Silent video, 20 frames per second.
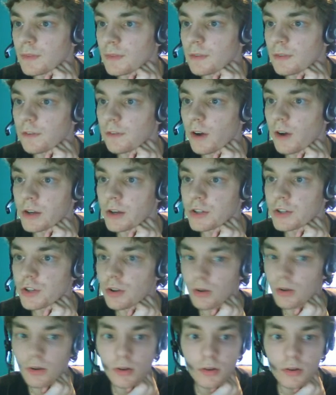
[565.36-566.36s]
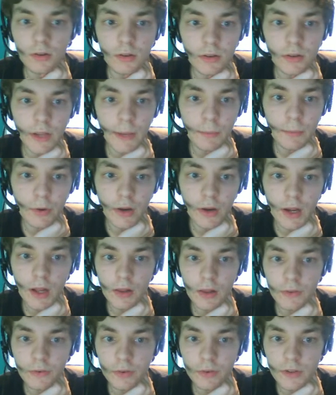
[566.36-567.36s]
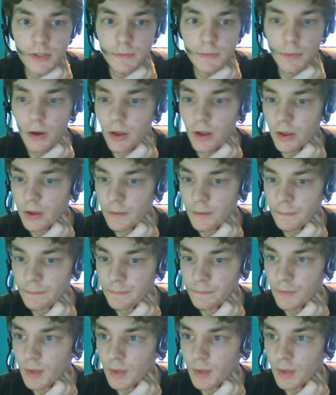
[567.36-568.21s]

find your Game Boy Color for Nspire